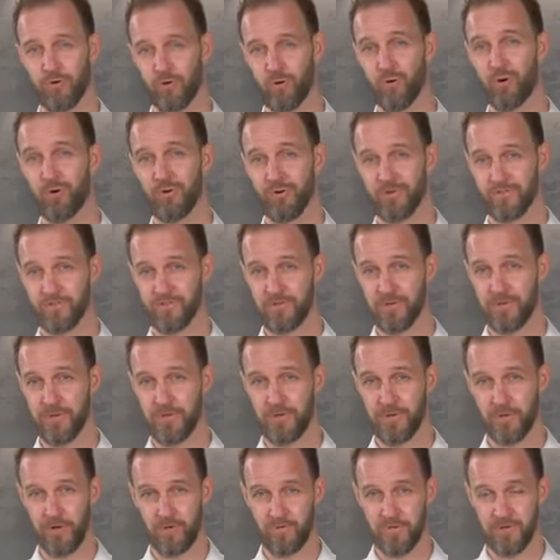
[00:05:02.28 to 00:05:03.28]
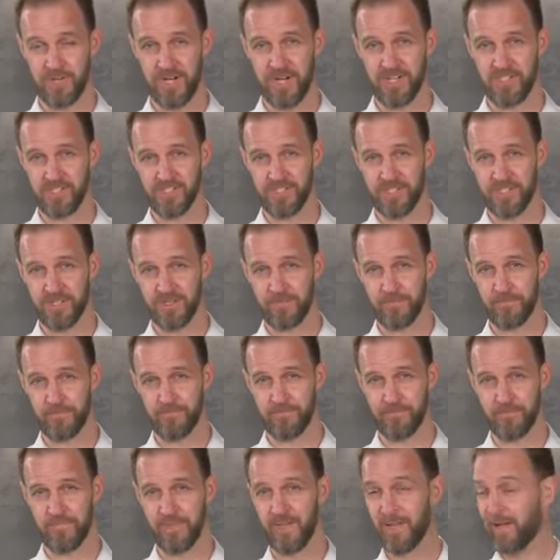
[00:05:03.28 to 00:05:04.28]
corners of the dressing.
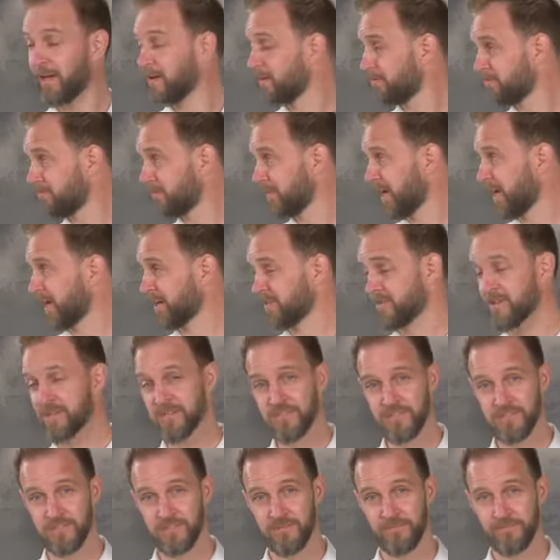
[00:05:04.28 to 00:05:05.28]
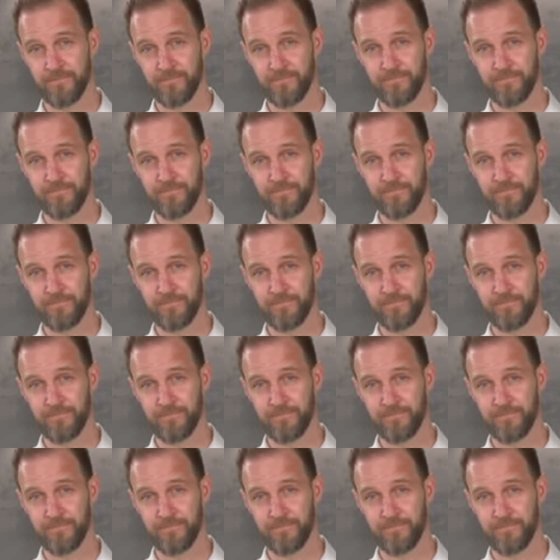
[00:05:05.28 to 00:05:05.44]
like this.